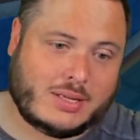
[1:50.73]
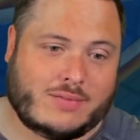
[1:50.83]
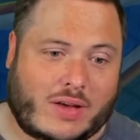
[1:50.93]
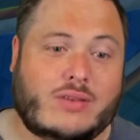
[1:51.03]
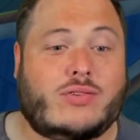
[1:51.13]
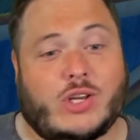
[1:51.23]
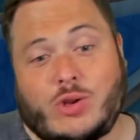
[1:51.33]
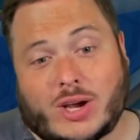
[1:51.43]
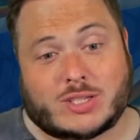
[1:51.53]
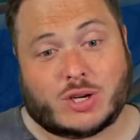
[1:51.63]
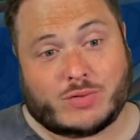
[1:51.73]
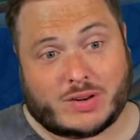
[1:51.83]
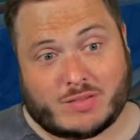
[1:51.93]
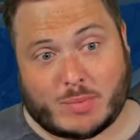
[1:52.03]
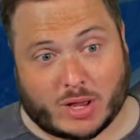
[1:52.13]
thankfully, you guys got rid
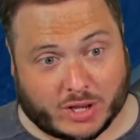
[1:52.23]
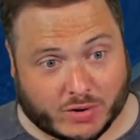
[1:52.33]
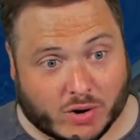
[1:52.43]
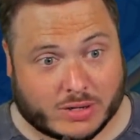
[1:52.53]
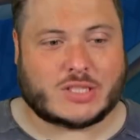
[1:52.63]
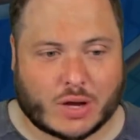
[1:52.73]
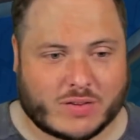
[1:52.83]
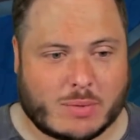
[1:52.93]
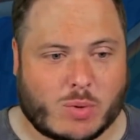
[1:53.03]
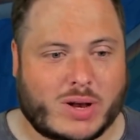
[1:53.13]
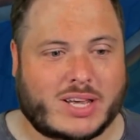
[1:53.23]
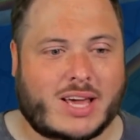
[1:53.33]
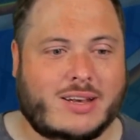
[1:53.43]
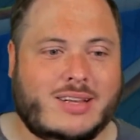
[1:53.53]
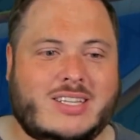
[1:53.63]
of him earlier on. Let's go for number 1
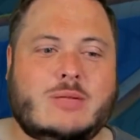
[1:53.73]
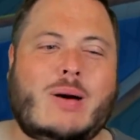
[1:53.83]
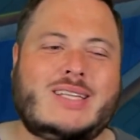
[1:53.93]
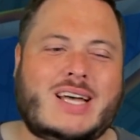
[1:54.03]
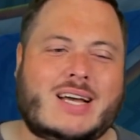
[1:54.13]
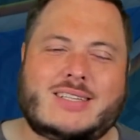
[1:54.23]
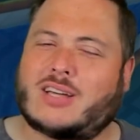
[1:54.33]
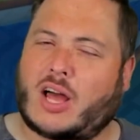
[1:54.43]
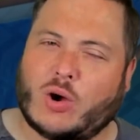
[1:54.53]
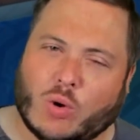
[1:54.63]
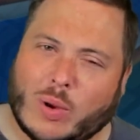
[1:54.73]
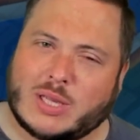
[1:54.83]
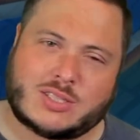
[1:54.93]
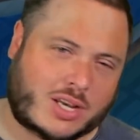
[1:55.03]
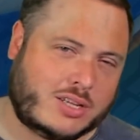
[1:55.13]
again. This is my tactic I
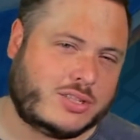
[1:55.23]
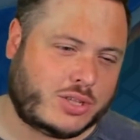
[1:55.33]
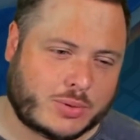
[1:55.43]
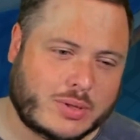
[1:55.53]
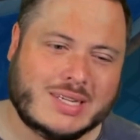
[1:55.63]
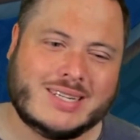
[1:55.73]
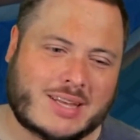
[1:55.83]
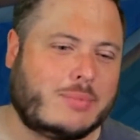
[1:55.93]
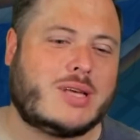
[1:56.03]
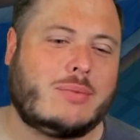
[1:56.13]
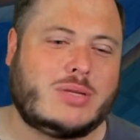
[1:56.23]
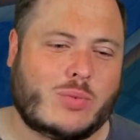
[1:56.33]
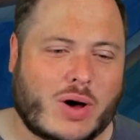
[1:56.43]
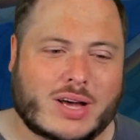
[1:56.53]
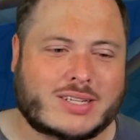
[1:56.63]
always turn to. Sometimes it
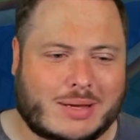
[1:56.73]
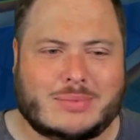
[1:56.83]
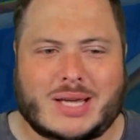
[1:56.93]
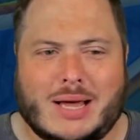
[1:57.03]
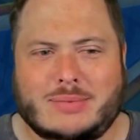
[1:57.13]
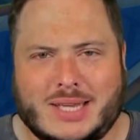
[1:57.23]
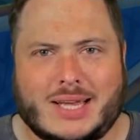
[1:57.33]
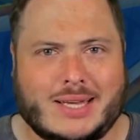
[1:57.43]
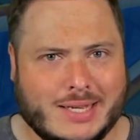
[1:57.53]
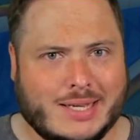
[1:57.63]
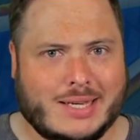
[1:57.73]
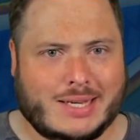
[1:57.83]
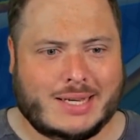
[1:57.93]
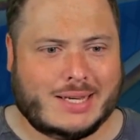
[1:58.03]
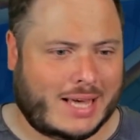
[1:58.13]
works, sometimes it
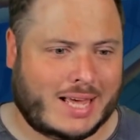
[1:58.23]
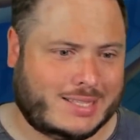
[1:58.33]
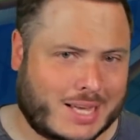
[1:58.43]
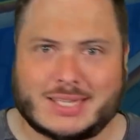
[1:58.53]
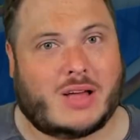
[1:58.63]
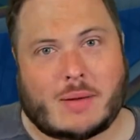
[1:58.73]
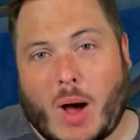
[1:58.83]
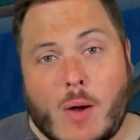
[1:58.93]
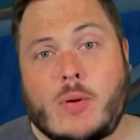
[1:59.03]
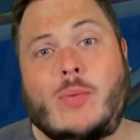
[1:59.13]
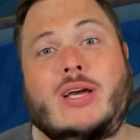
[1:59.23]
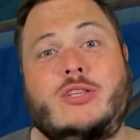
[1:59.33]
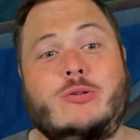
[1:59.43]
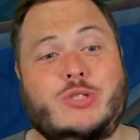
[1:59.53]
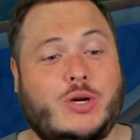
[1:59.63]
doesn't. I'm hoping we could
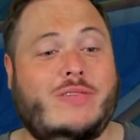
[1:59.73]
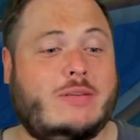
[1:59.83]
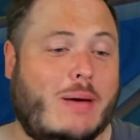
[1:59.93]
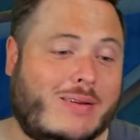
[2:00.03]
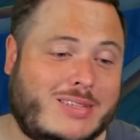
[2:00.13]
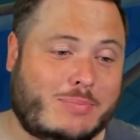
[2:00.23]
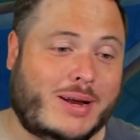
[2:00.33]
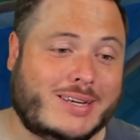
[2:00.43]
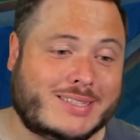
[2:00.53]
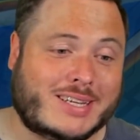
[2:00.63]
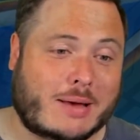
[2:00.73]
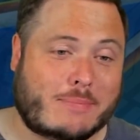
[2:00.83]
do 2 of these Bounty Breakers to get